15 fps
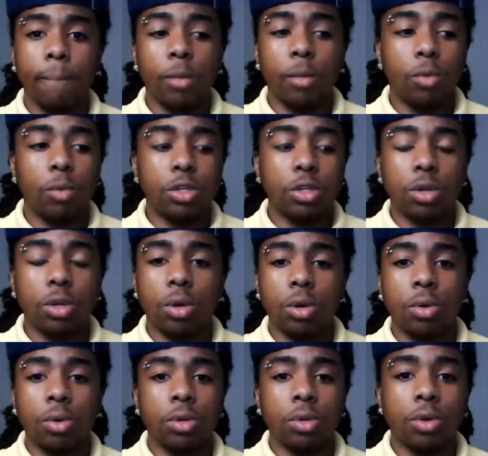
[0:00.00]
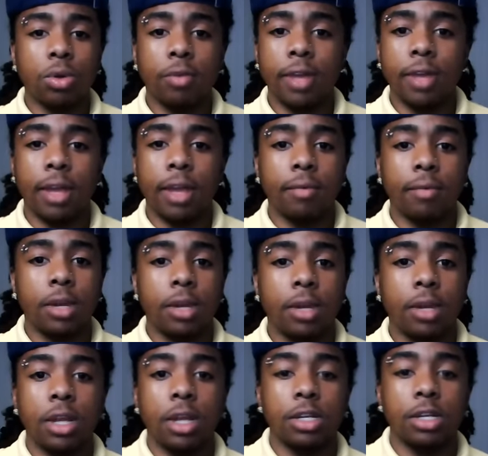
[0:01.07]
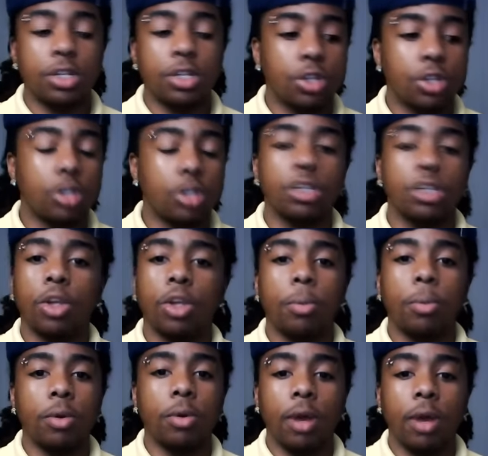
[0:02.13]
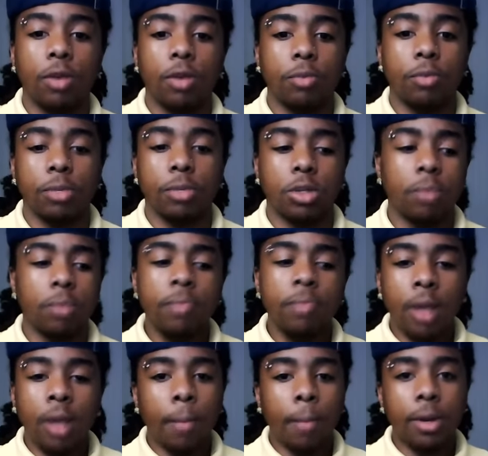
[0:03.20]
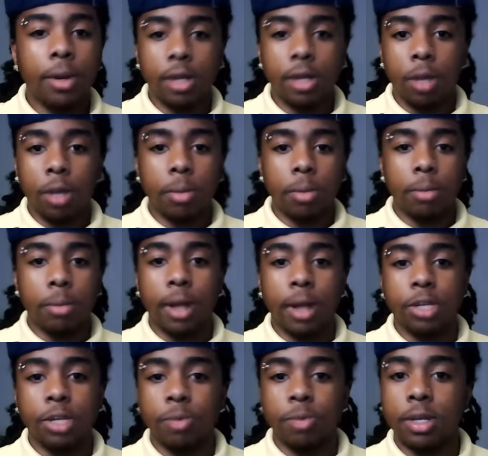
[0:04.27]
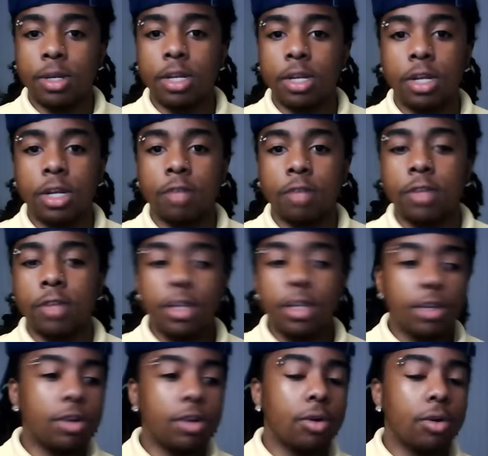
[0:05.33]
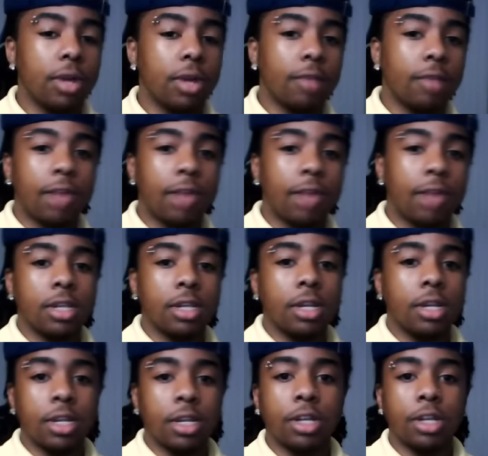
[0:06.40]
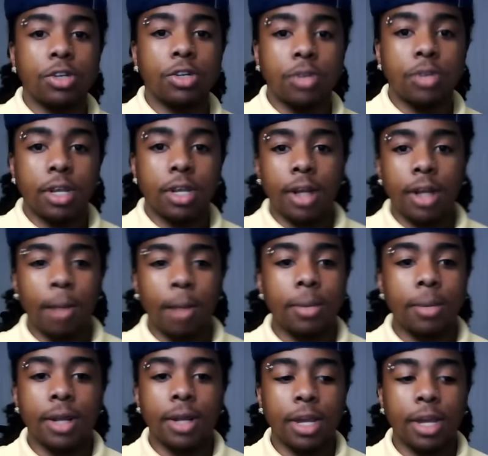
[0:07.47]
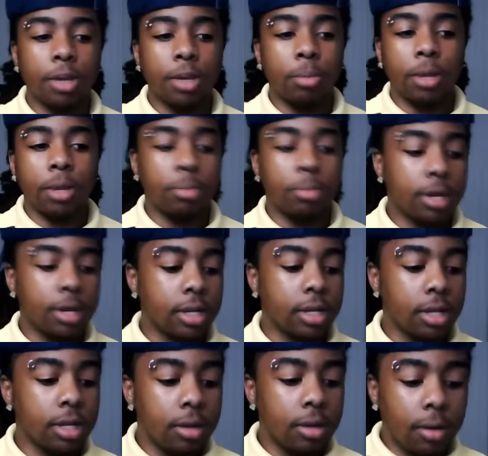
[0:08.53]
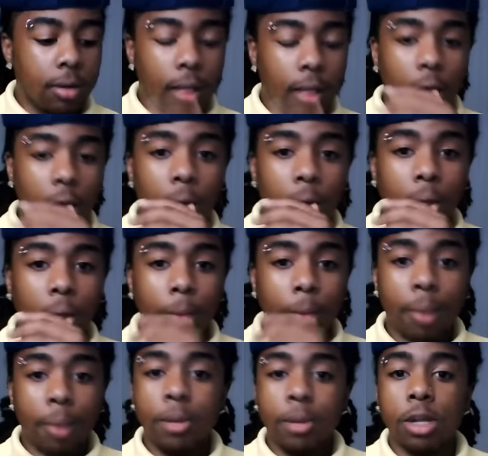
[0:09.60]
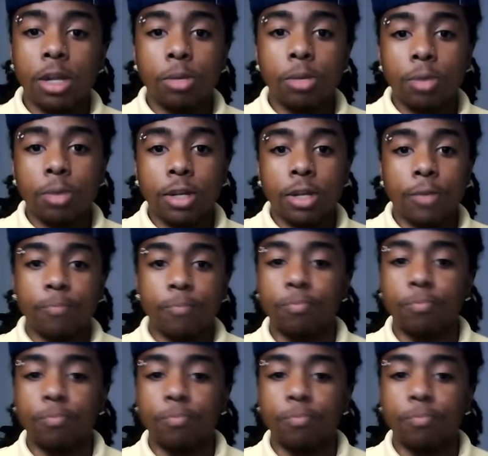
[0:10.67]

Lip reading: And we talk on and off like every day, just helping her out. You feel me? So I'm here to help anybody, spread the love, you know, advice, anything that you need. I'll be like your big brother, maybe a little brother,